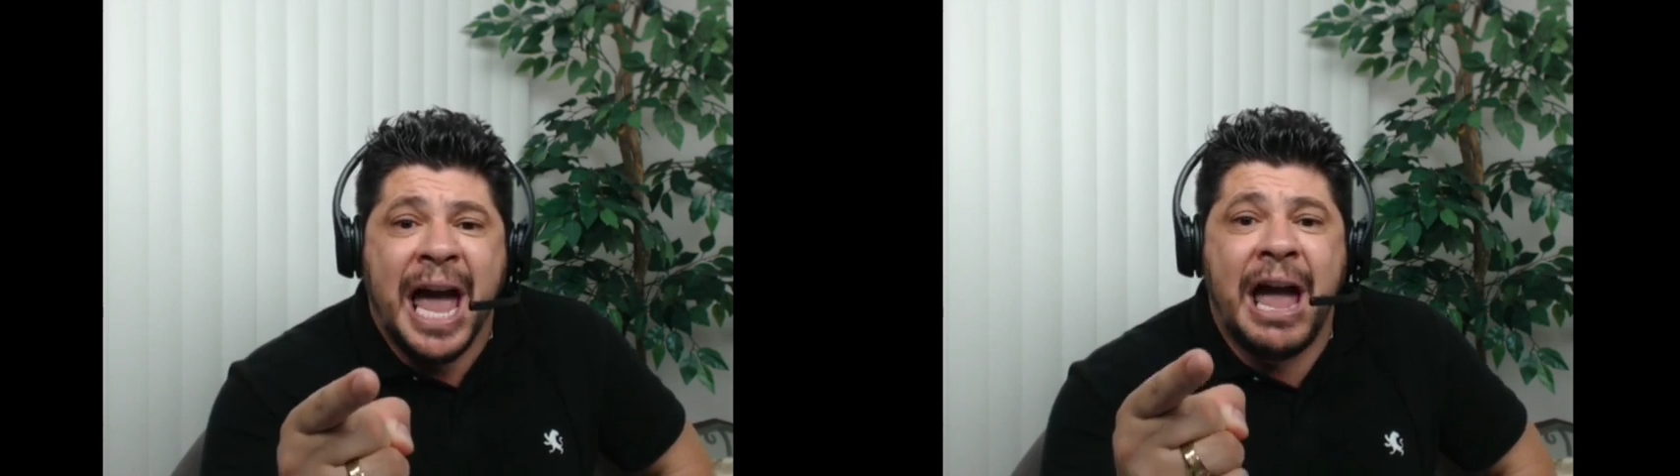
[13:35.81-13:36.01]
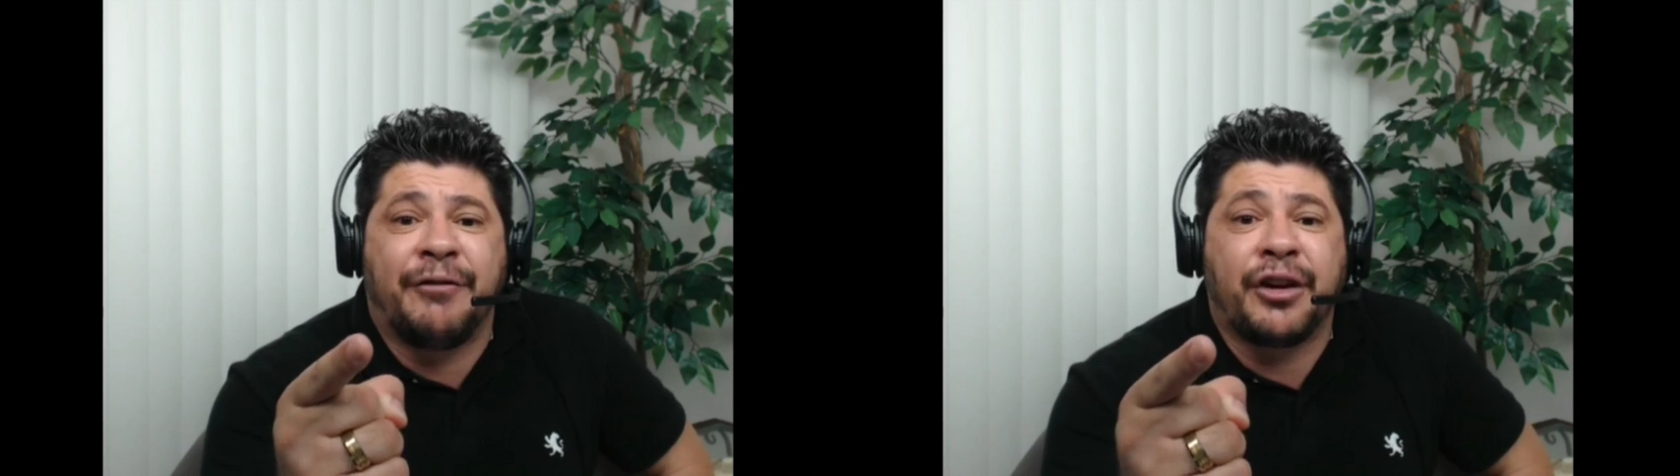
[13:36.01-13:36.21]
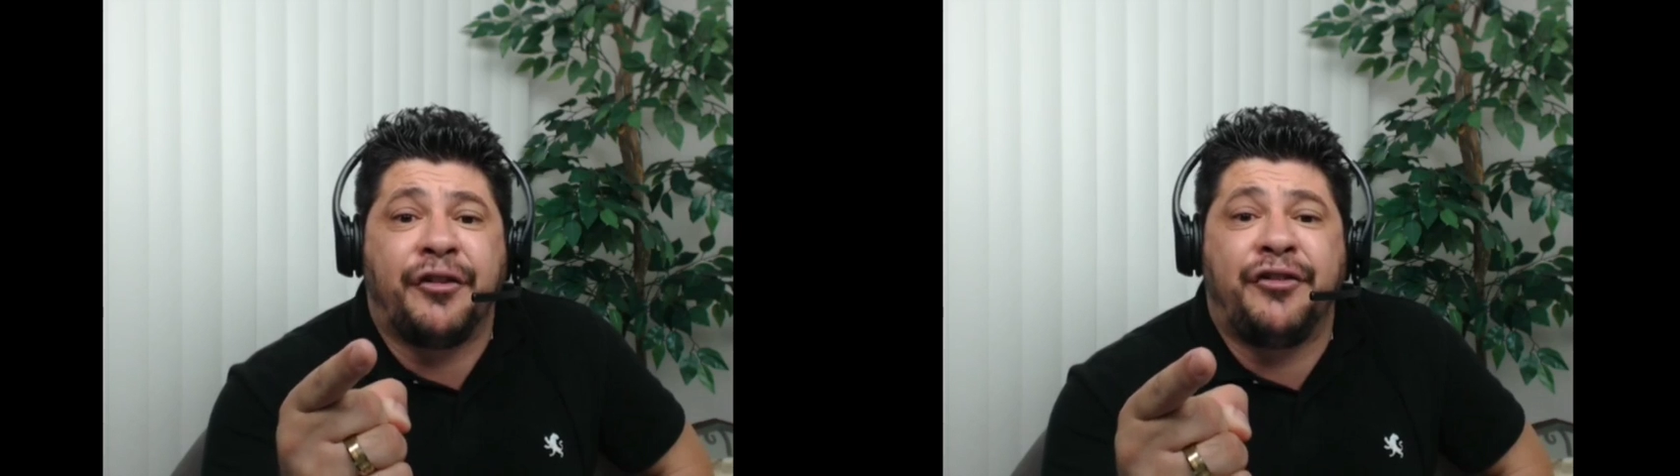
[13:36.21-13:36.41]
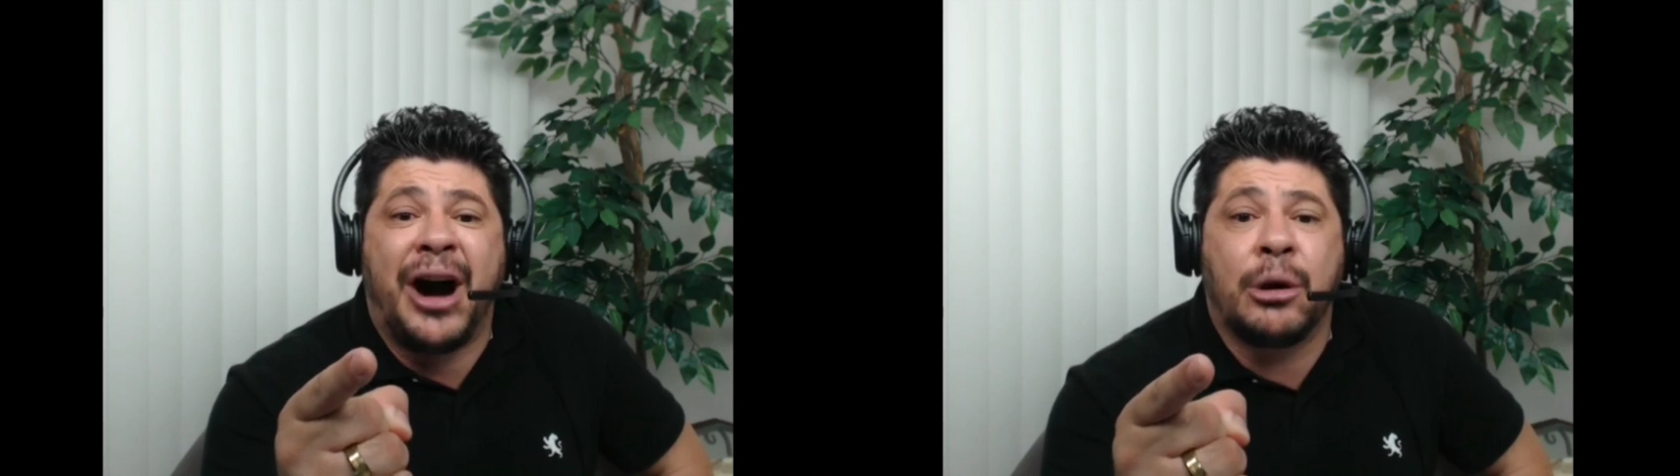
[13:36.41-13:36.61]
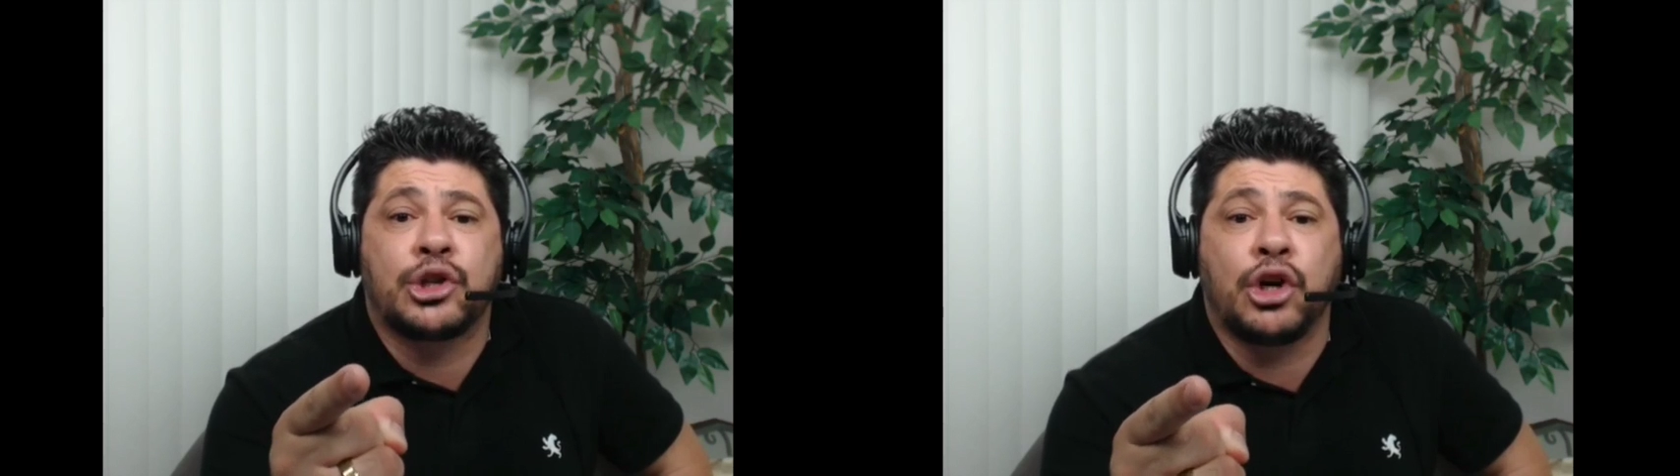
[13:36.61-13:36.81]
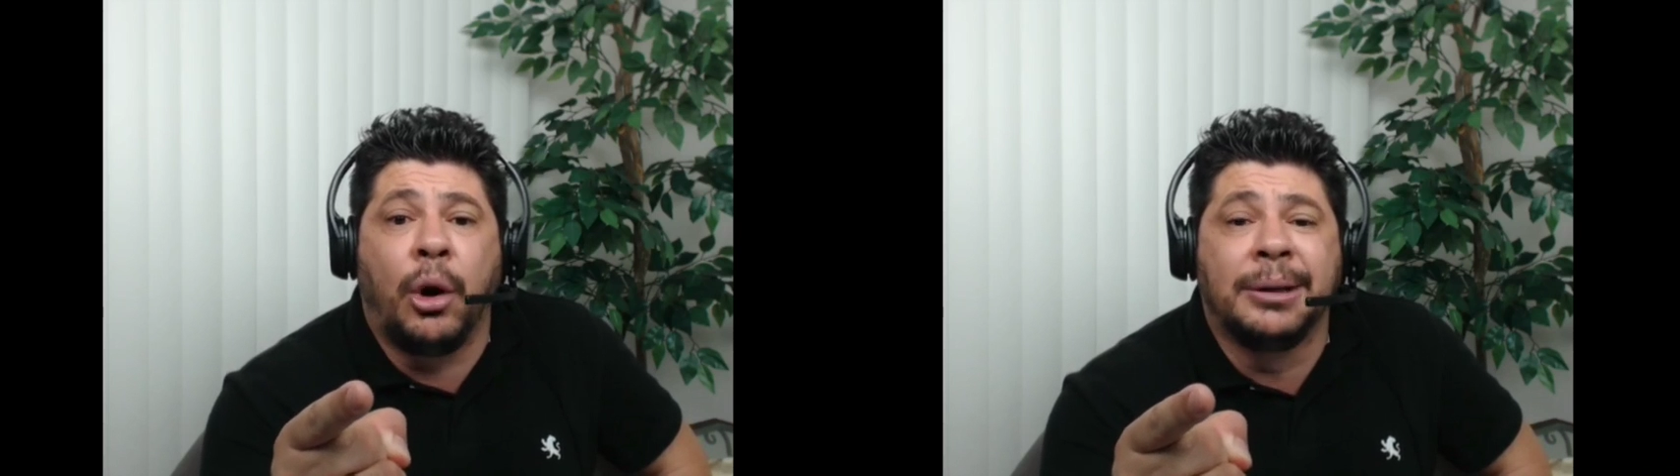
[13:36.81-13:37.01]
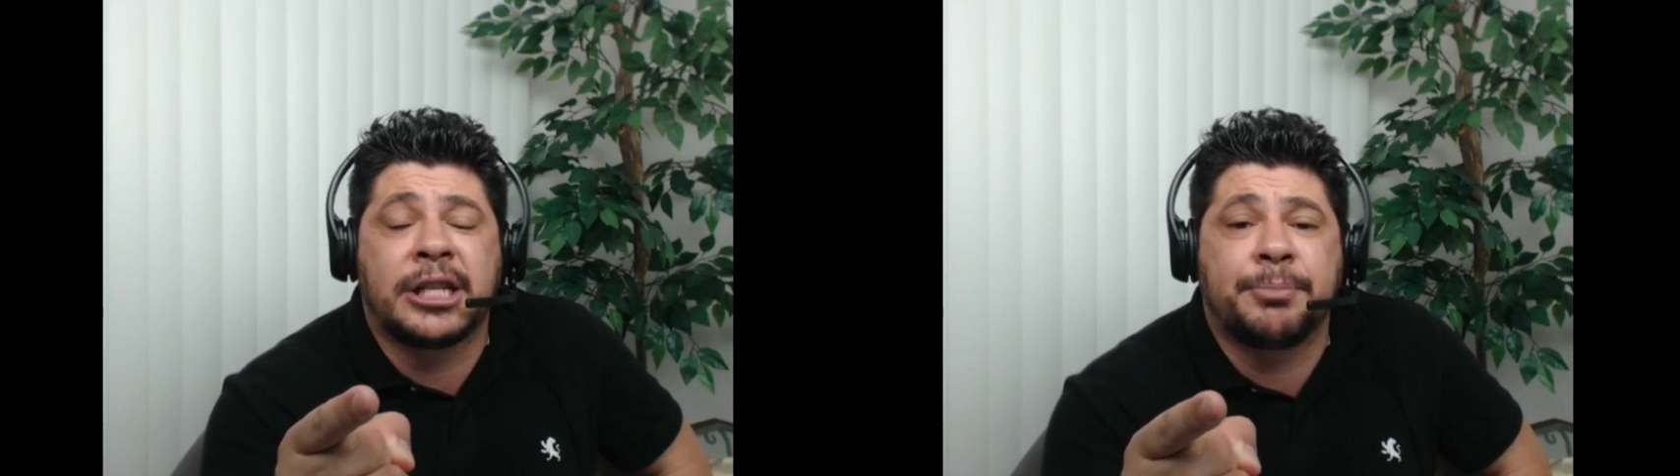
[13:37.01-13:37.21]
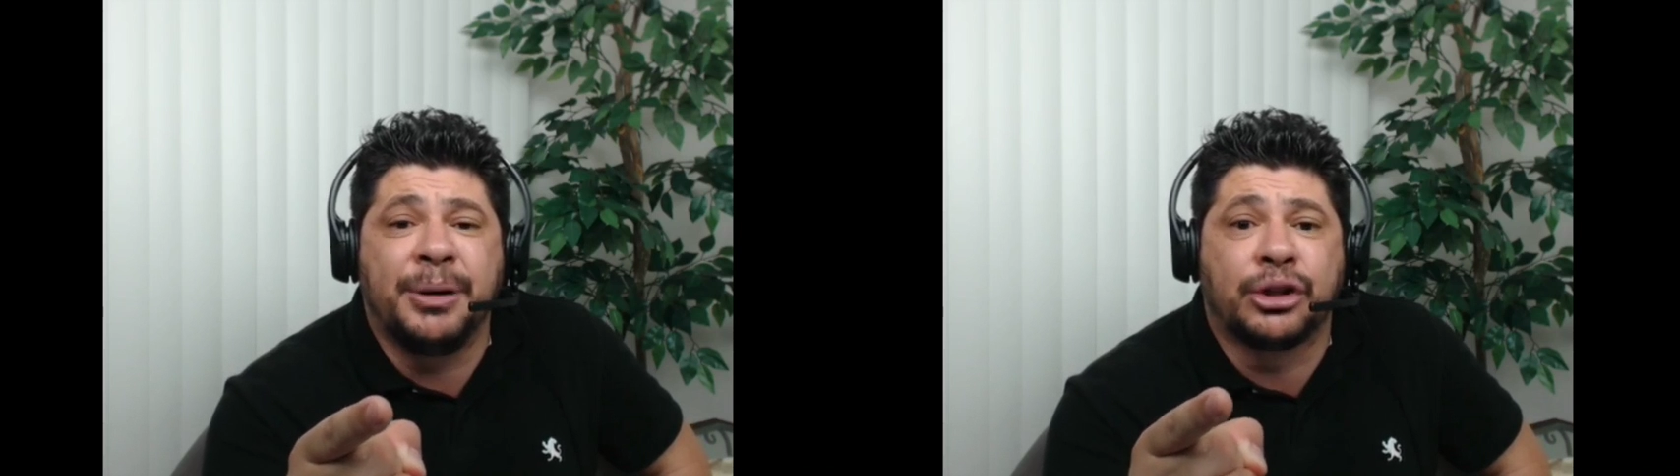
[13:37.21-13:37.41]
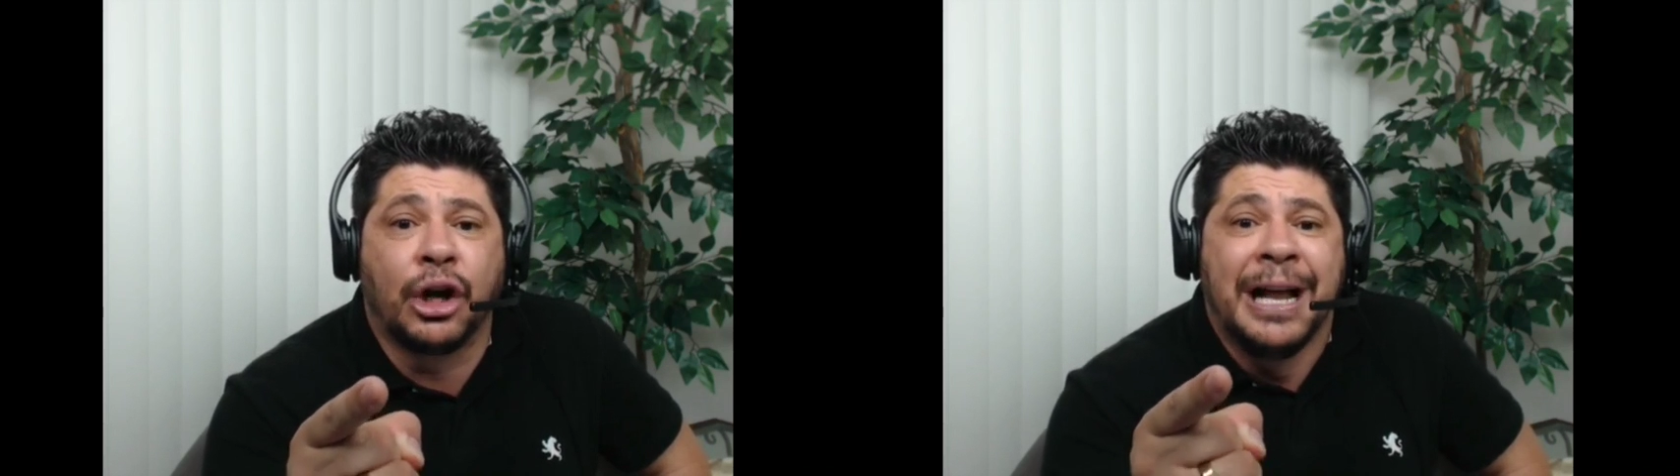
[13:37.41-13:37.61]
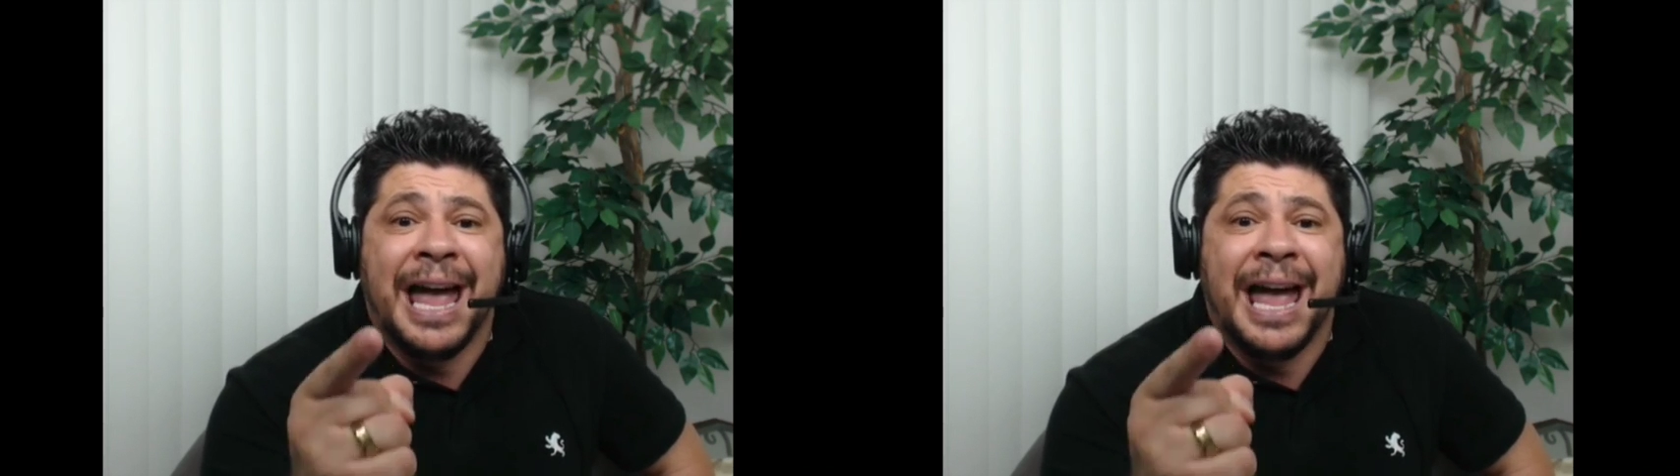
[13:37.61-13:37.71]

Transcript: every false Holy Spirit,